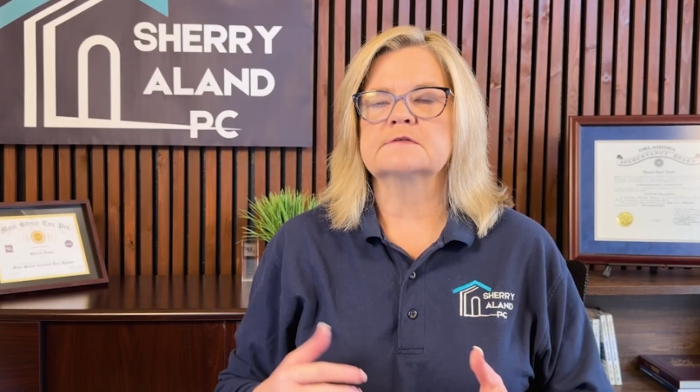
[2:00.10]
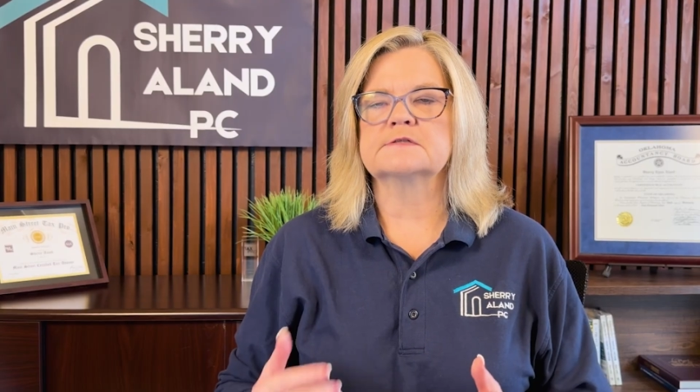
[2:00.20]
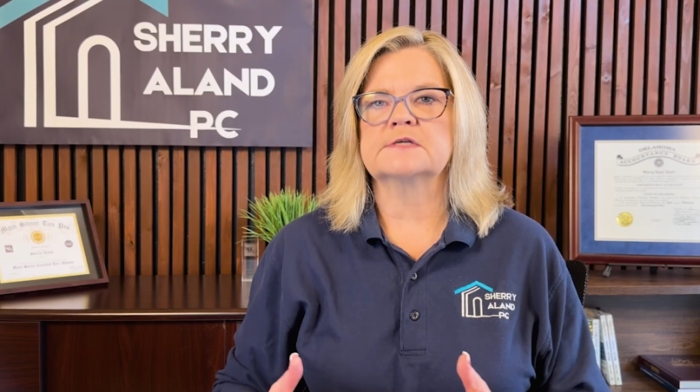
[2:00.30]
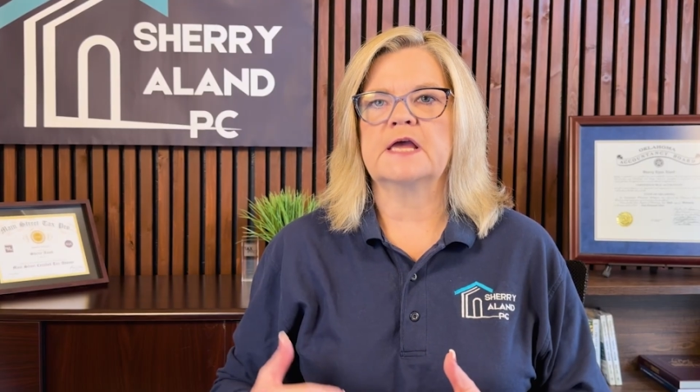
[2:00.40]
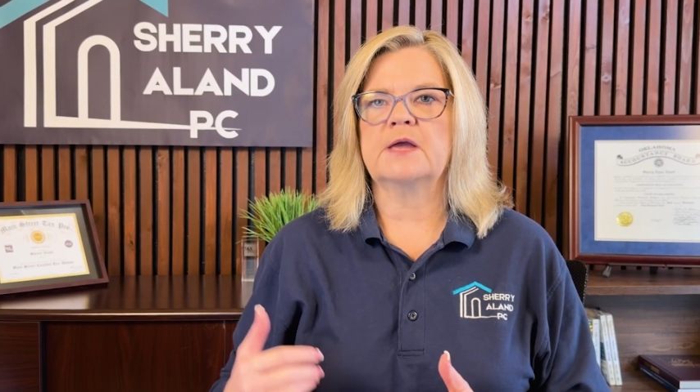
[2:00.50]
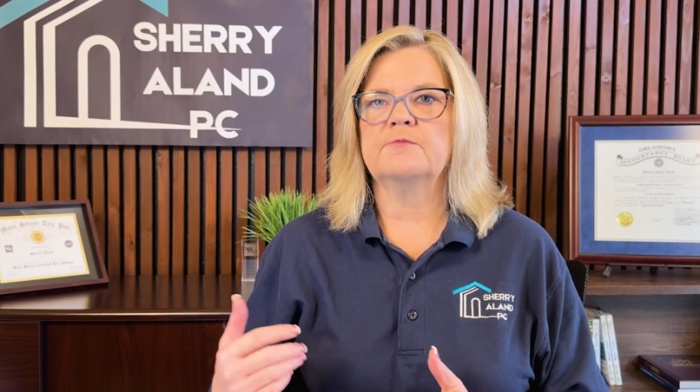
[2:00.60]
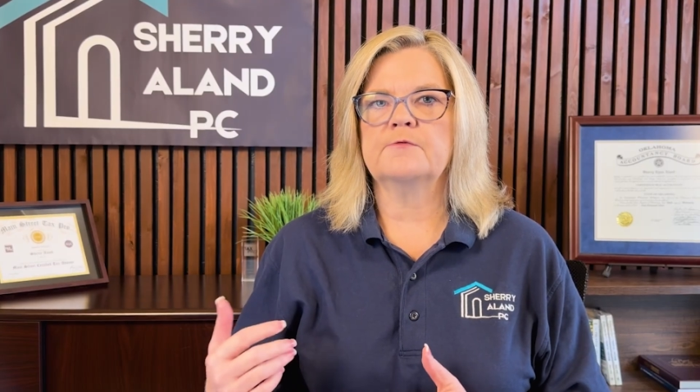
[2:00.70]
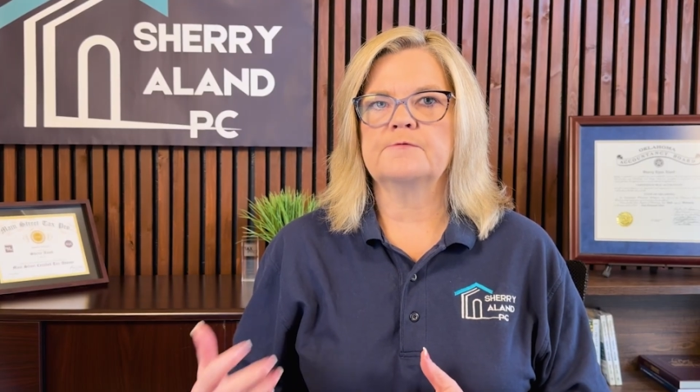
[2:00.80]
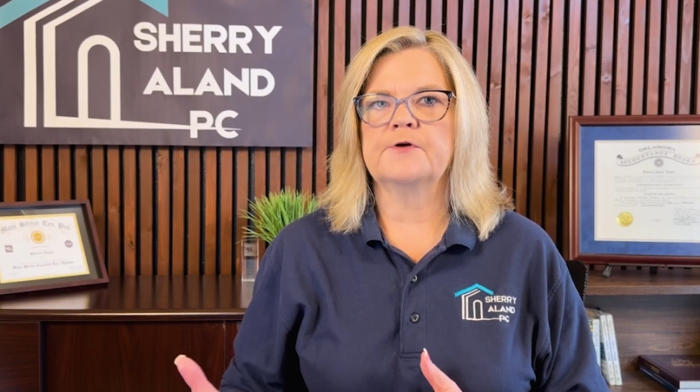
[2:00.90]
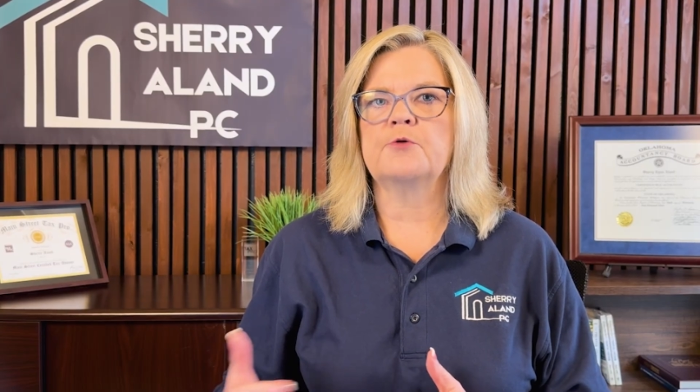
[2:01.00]
the same
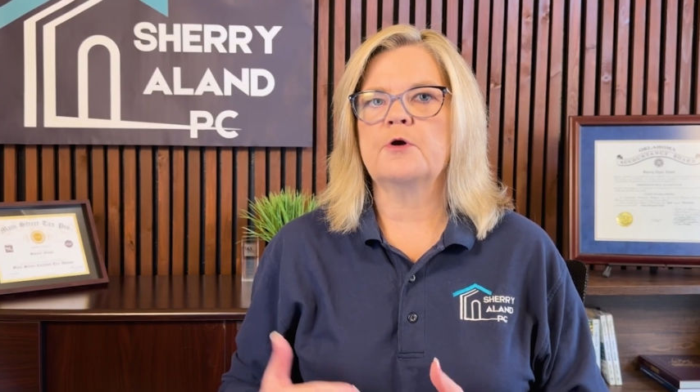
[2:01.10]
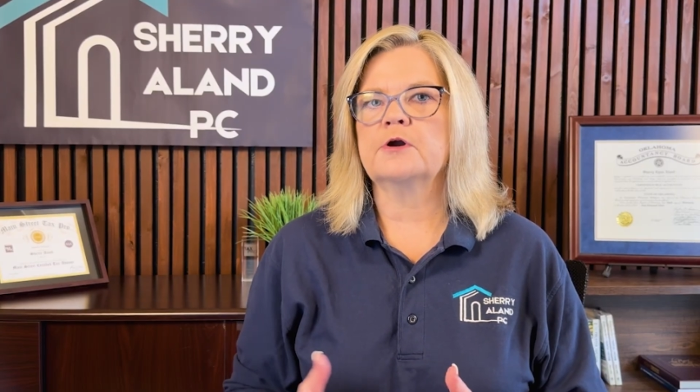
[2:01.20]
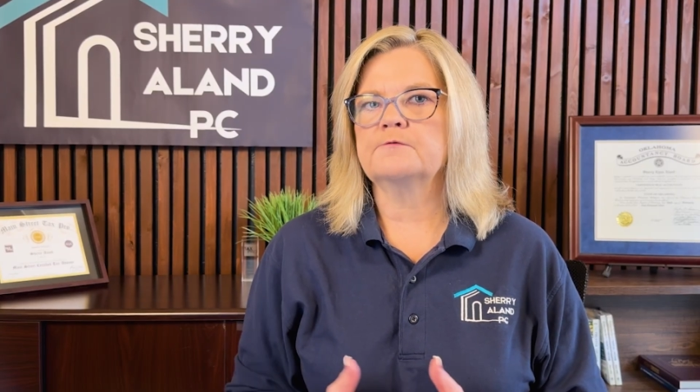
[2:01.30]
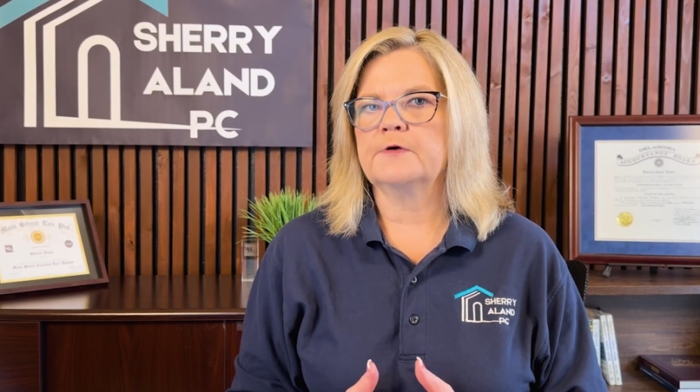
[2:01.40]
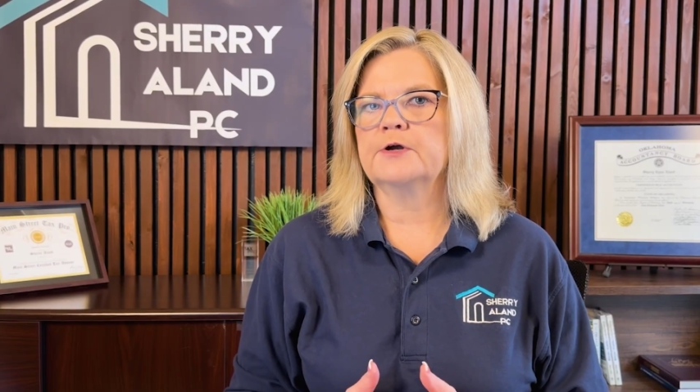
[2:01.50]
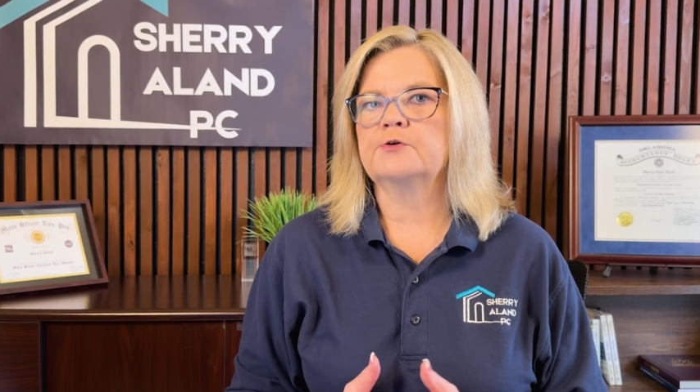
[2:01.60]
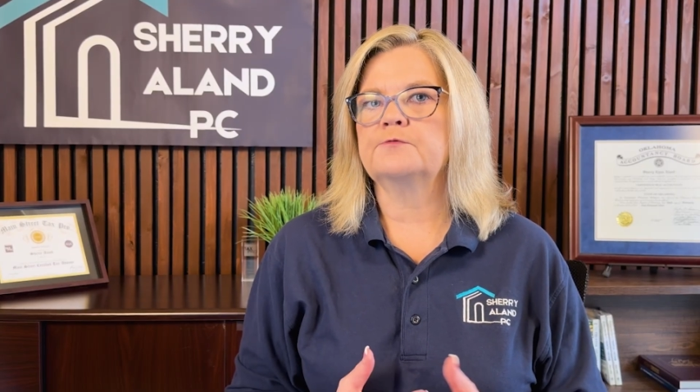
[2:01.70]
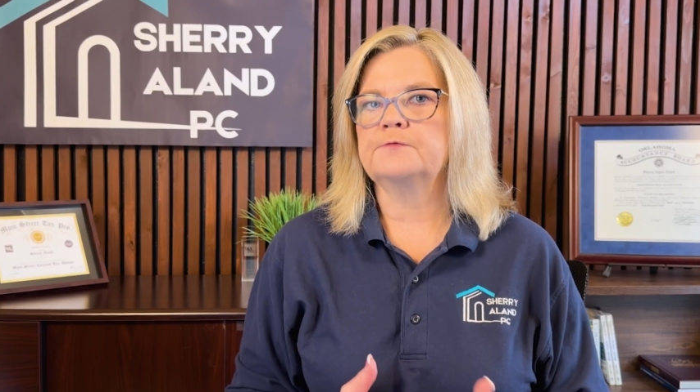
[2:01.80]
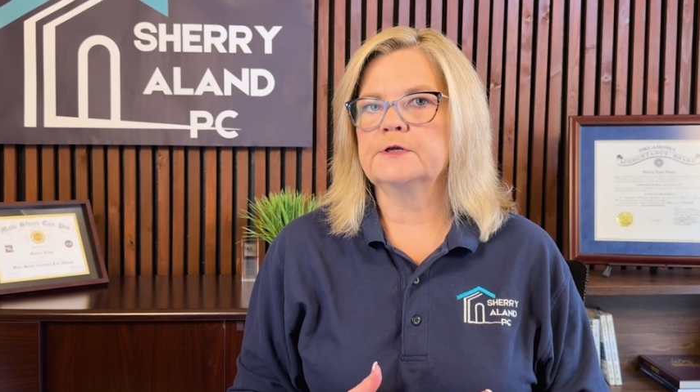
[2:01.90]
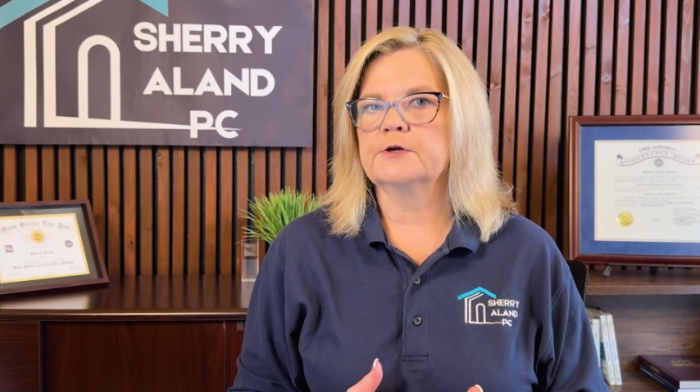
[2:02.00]
fair market value
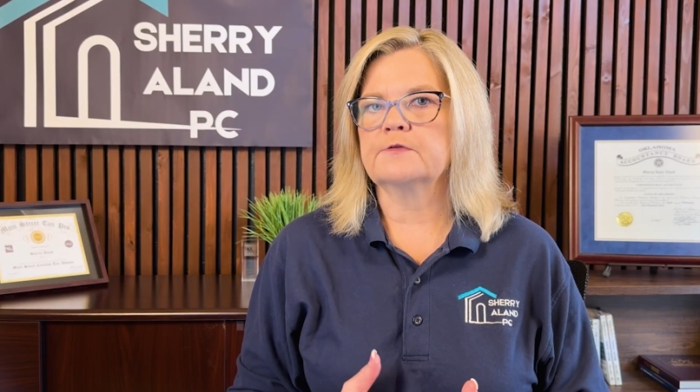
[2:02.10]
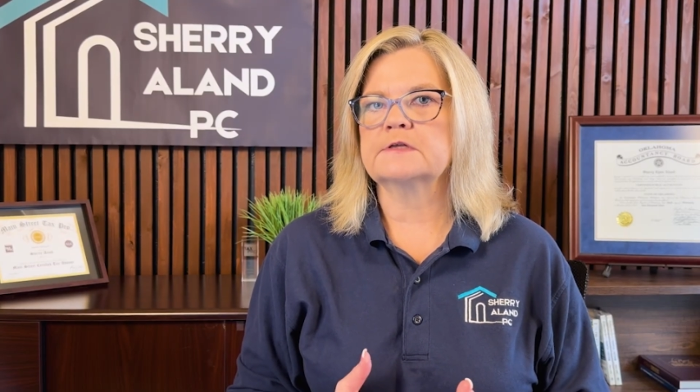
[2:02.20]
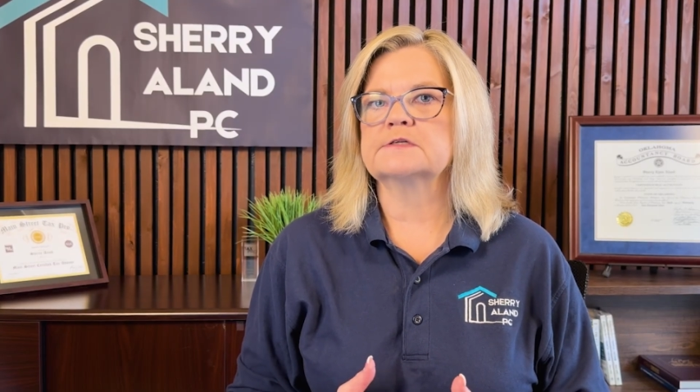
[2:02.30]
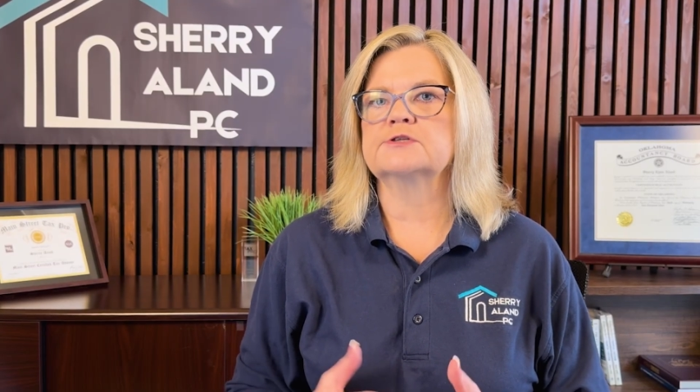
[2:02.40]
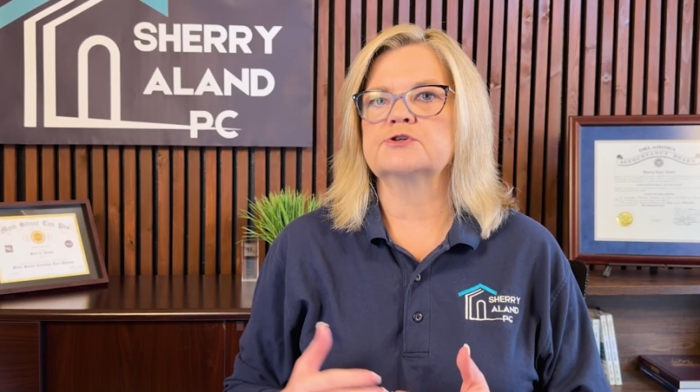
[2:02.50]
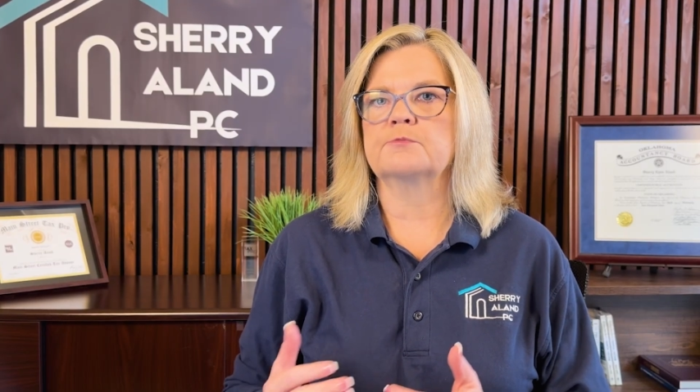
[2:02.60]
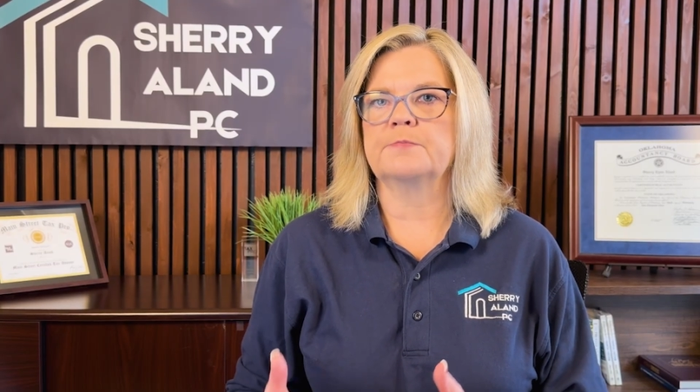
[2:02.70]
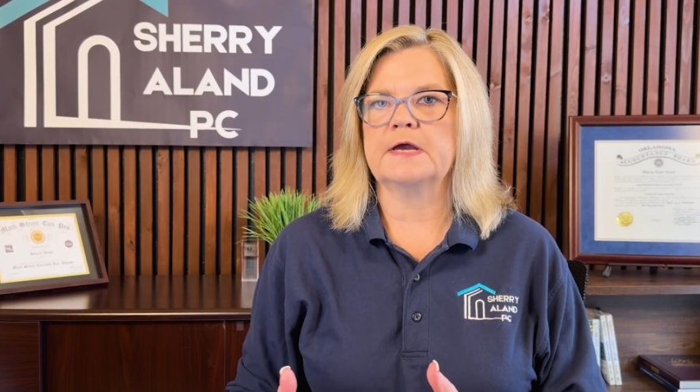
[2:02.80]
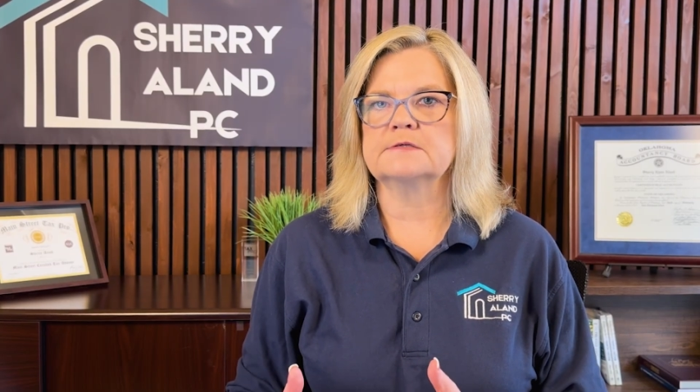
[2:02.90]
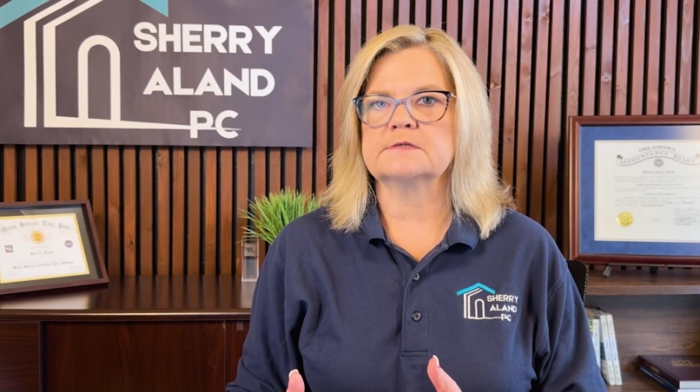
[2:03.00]
figure that sets your
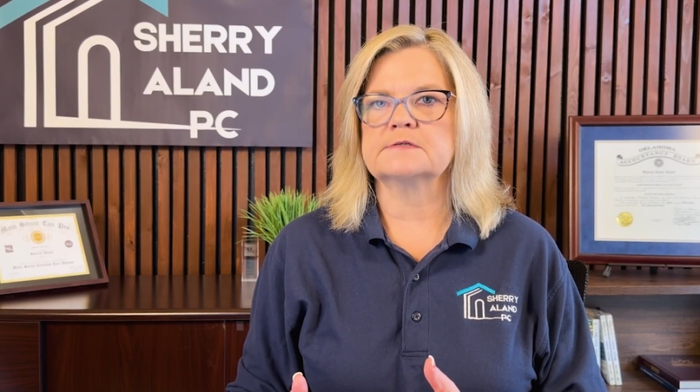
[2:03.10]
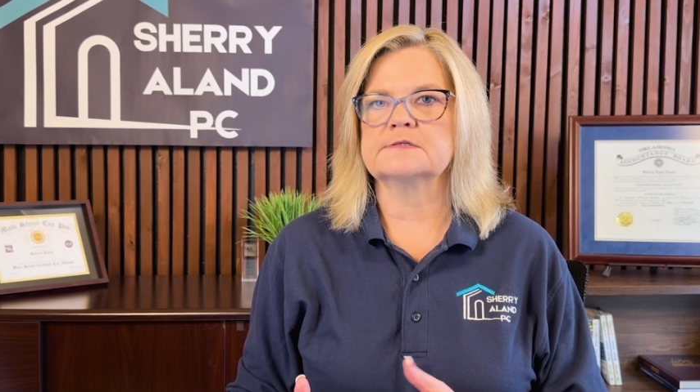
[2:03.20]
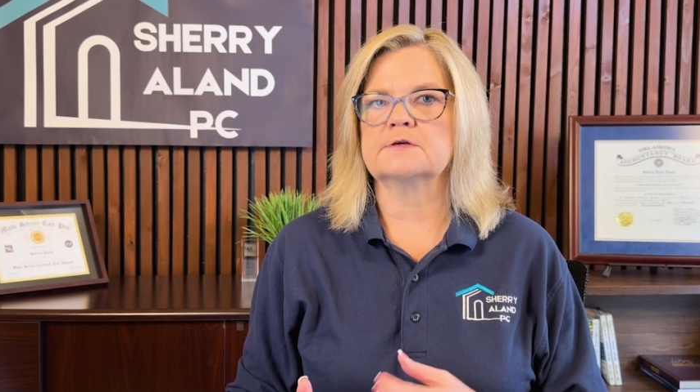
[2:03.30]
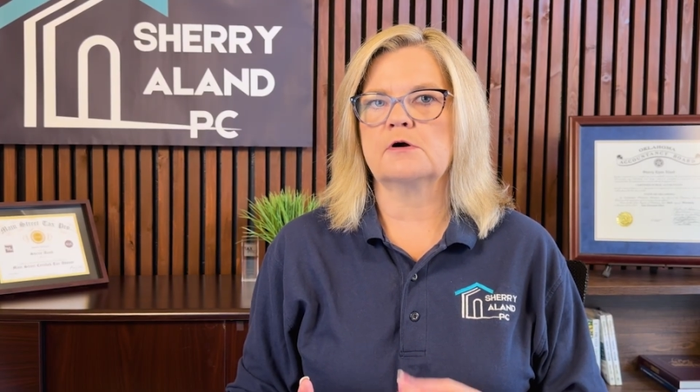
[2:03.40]
basis is